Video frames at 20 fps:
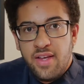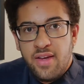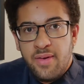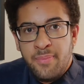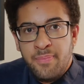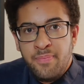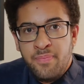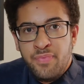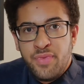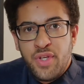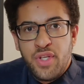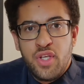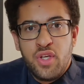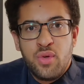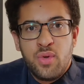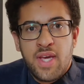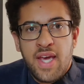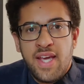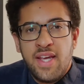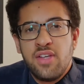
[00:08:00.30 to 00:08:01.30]
that
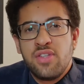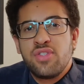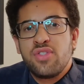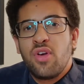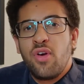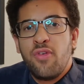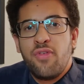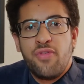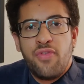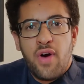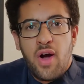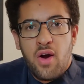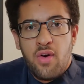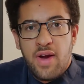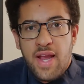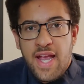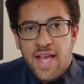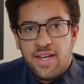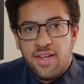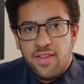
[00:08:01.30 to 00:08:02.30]
the UK is so
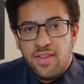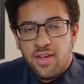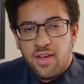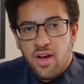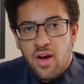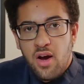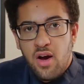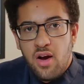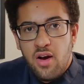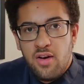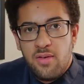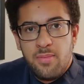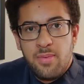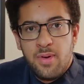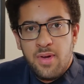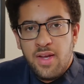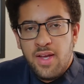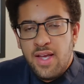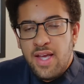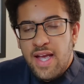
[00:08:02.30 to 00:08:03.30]
far ahead of the
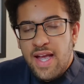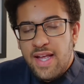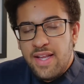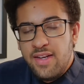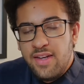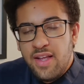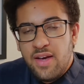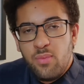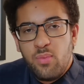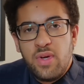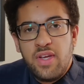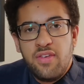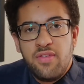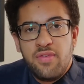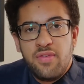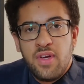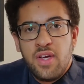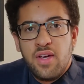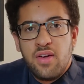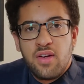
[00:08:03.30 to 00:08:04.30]
curve and that
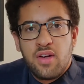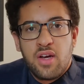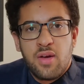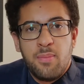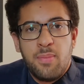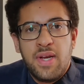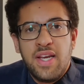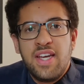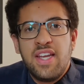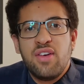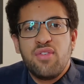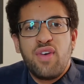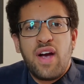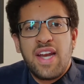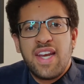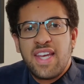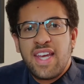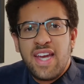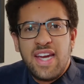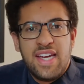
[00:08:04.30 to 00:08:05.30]
we've completely
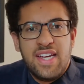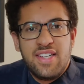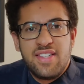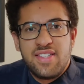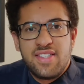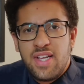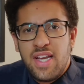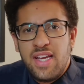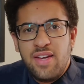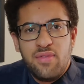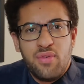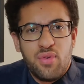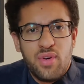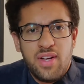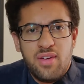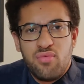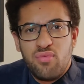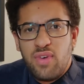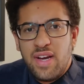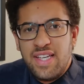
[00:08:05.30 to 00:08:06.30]
eradicated
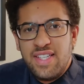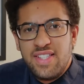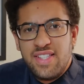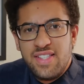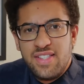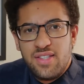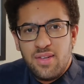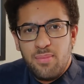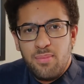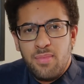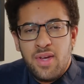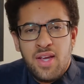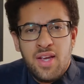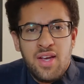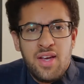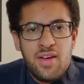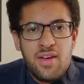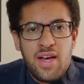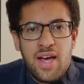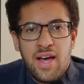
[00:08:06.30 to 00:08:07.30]
slavery and racism.
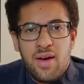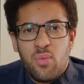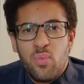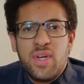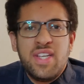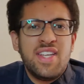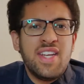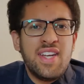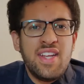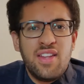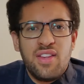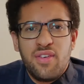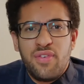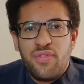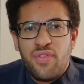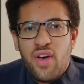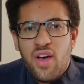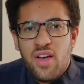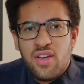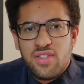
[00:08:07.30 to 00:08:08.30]
Uh, we did it the
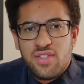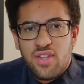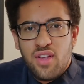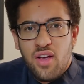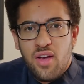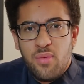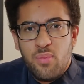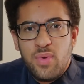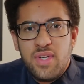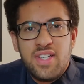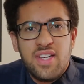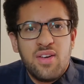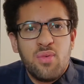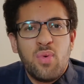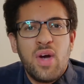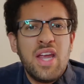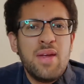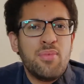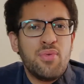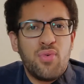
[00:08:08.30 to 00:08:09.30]
first time, we did
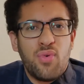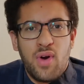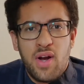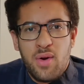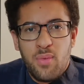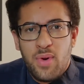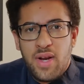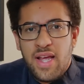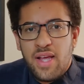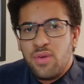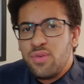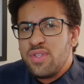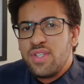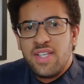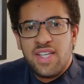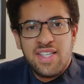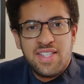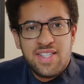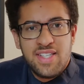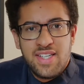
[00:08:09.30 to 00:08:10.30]
it way before anyone else
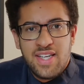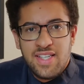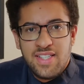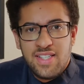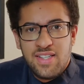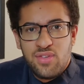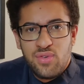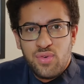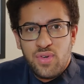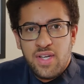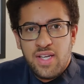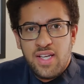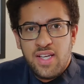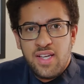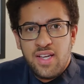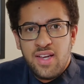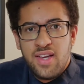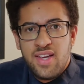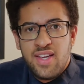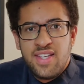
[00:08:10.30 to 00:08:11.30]
in
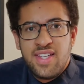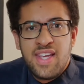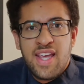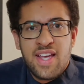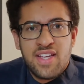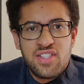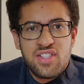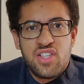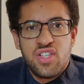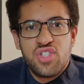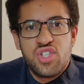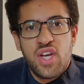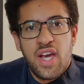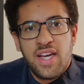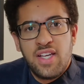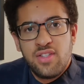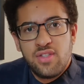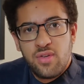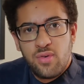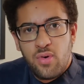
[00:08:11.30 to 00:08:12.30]
1883. Yes, the
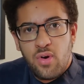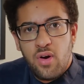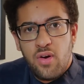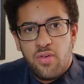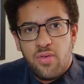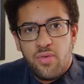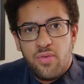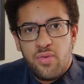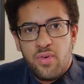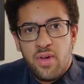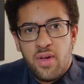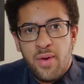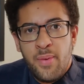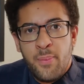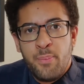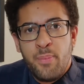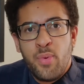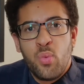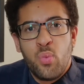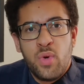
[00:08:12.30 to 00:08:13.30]
chains are off,
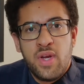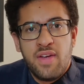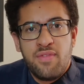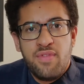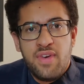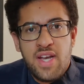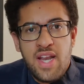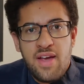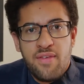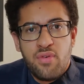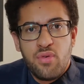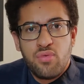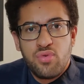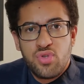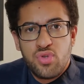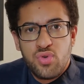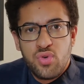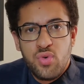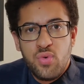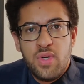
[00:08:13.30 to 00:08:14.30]
but we have never
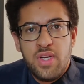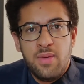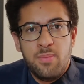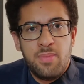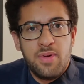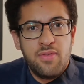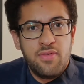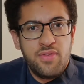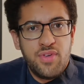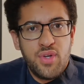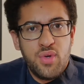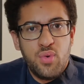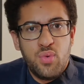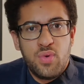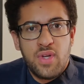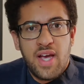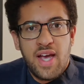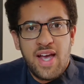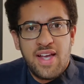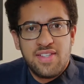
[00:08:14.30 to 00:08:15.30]
truly been
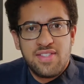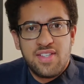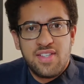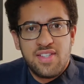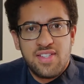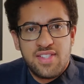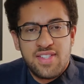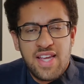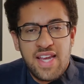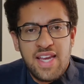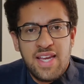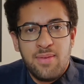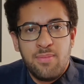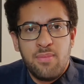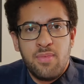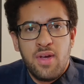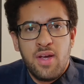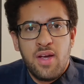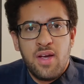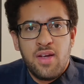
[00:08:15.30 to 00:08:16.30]
viewed as the
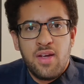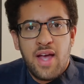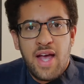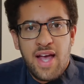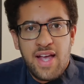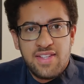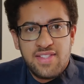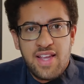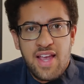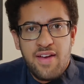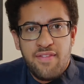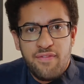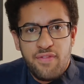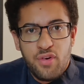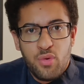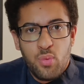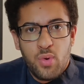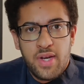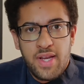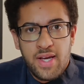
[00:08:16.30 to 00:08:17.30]
same as
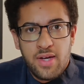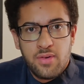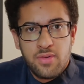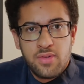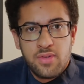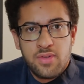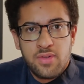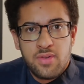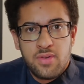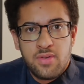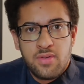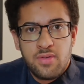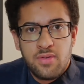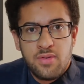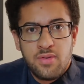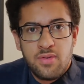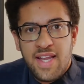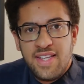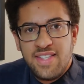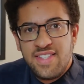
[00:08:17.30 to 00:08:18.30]
everyone else.
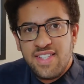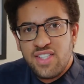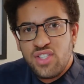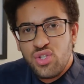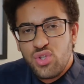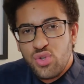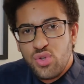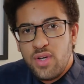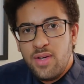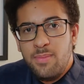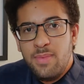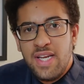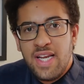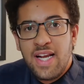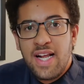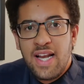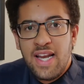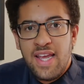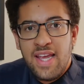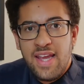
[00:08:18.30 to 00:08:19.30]
And it's extremely
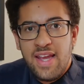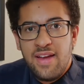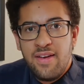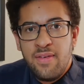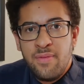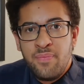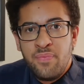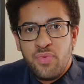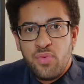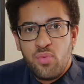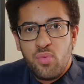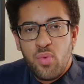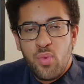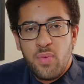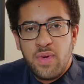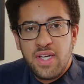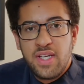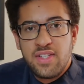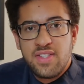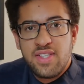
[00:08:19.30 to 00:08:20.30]
clear from what
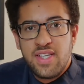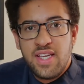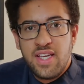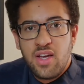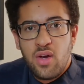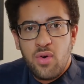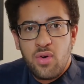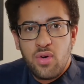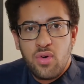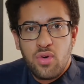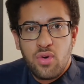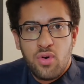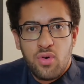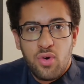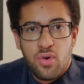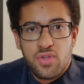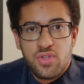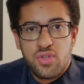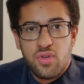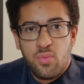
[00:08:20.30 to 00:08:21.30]
we can see going on
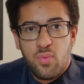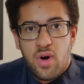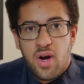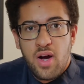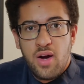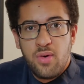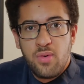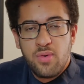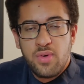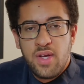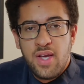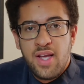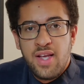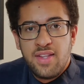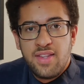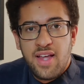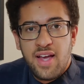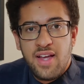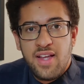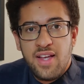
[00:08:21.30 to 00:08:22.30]
across the world
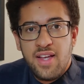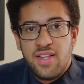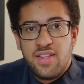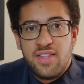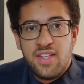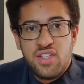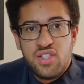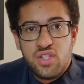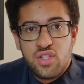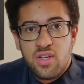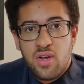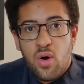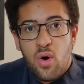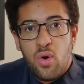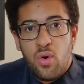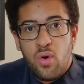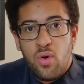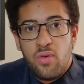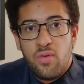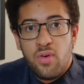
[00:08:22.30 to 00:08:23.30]
that this has
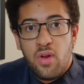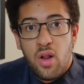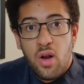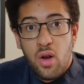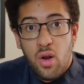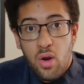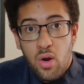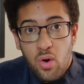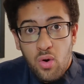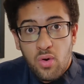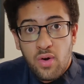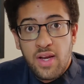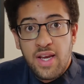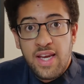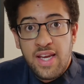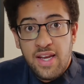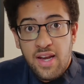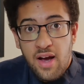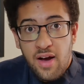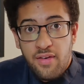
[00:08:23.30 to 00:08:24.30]
gone on long
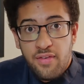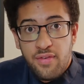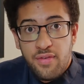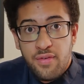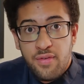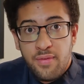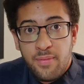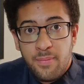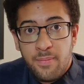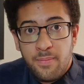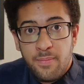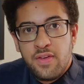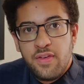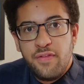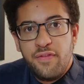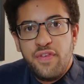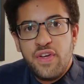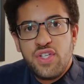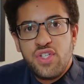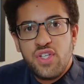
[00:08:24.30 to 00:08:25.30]
enough.
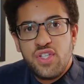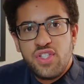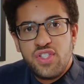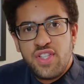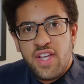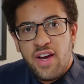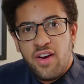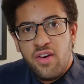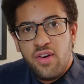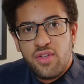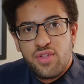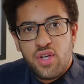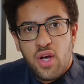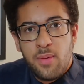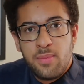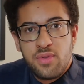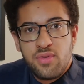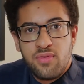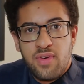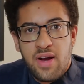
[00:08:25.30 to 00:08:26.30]
The vicious
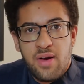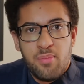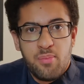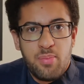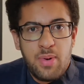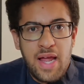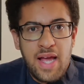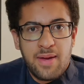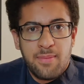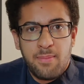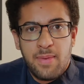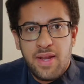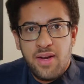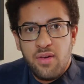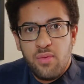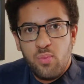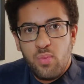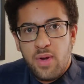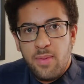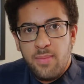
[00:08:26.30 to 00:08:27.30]
stereotypes around black men
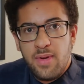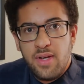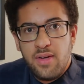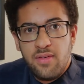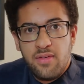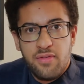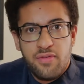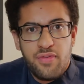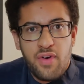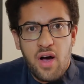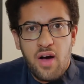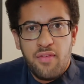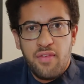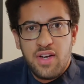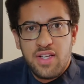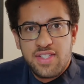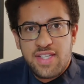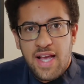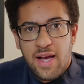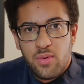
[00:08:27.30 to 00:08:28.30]
and women and
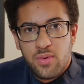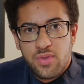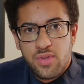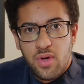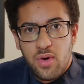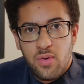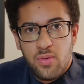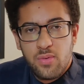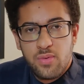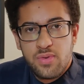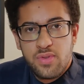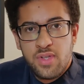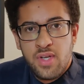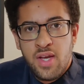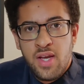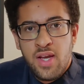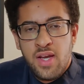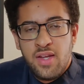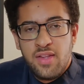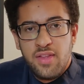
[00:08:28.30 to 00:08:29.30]
fatherless households,
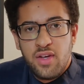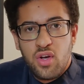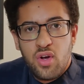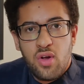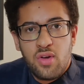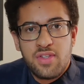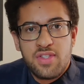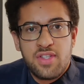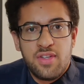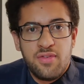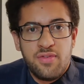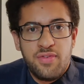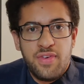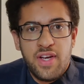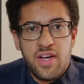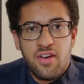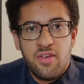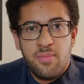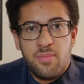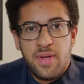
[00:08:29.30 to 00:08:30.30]
the constant
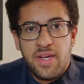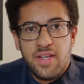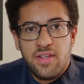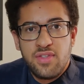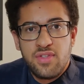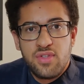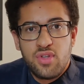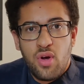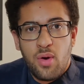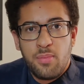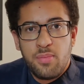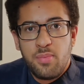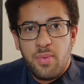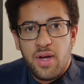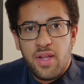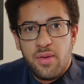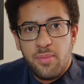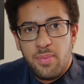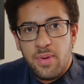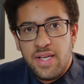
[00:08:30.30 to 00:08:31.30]
fear of being stopped
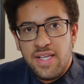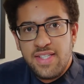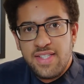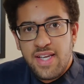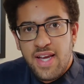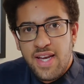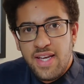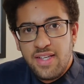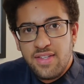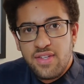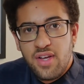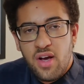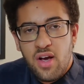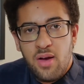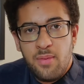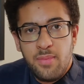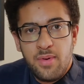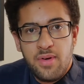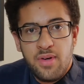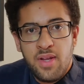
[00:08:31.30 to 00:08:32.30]
by the police at any
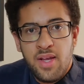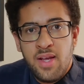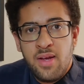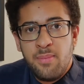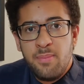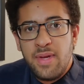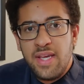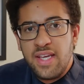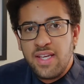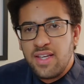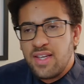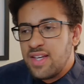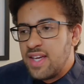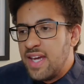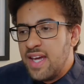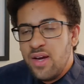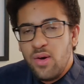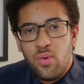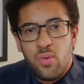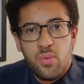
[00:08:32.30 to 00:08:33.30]
time and being
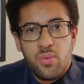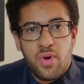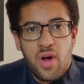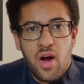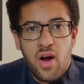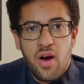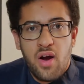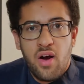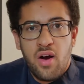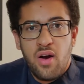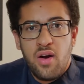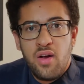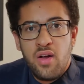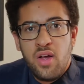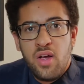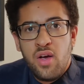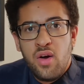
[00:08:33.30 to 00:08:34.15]
killed, hurt,